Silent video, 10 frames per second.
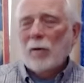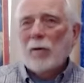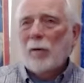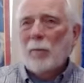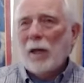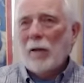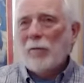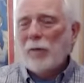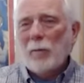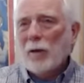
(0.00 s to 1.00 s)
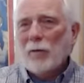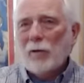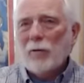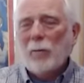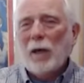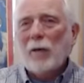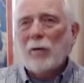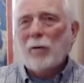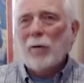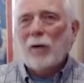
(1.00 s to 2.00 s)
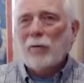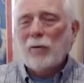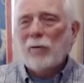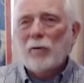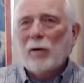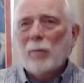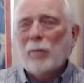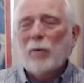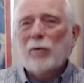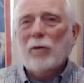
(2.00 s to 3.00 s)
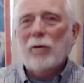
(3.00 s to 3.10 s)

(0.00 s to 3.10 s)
Male, female, doesn't matter. The Christ is impersonal.